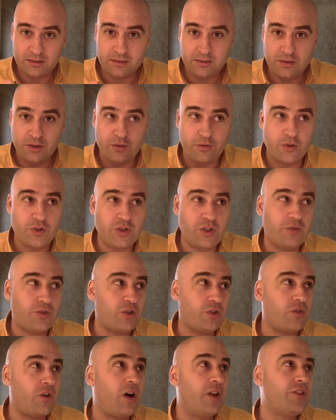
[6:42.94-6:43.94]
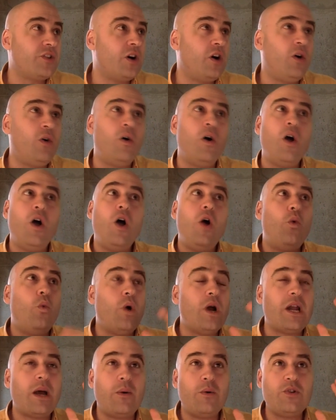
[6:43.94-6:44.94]
University of Toronto,
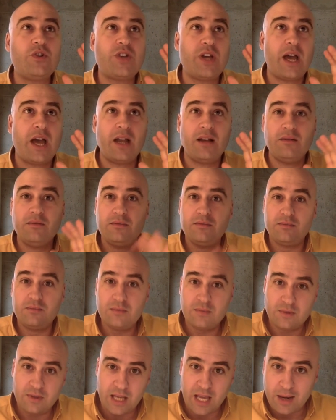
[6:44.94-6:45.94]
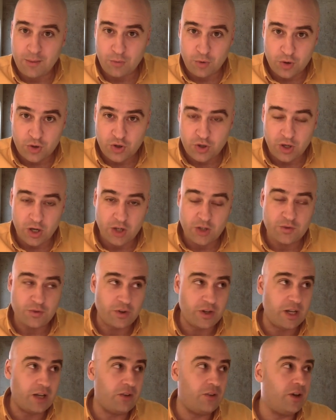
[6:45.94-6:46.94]
when I was at Cambridge and
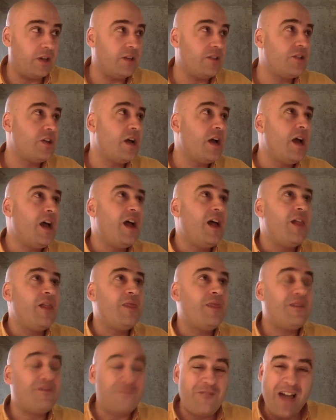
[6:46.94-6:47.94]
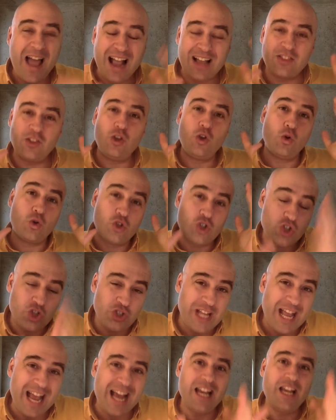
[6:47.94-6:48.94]
Oxford, England, the fact that you're
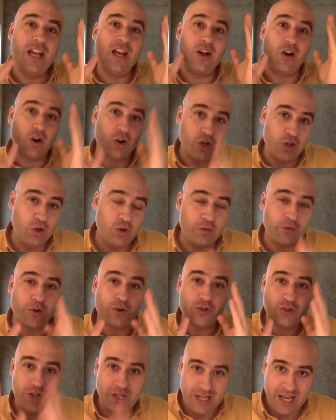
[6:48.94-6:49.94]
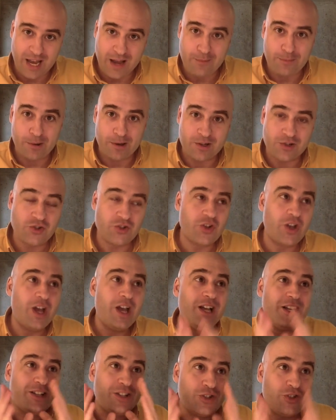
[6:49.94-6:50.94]
standing on a university campus
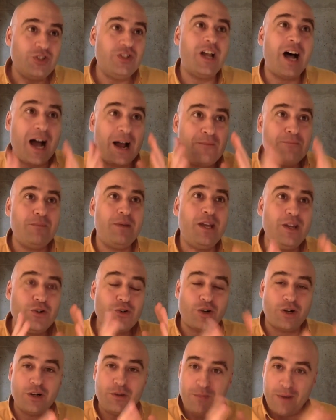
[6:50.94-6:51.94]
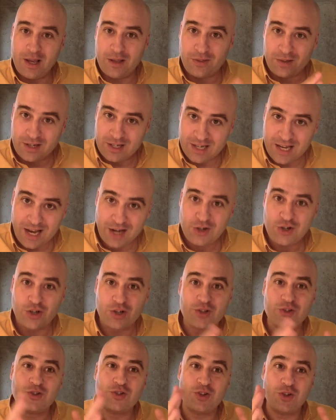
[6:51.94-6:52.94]
does not mean you're going to make the
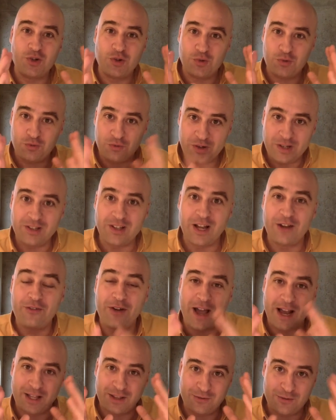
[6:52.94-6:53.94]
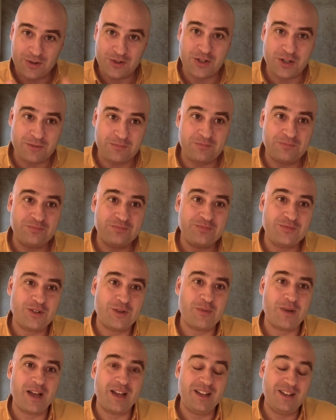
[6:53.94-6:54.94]
connections to do real-life activism,
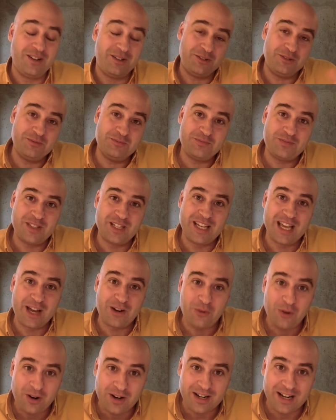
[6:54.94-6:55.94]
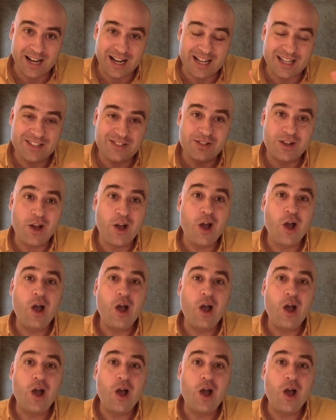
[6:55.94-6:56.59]
to get organized.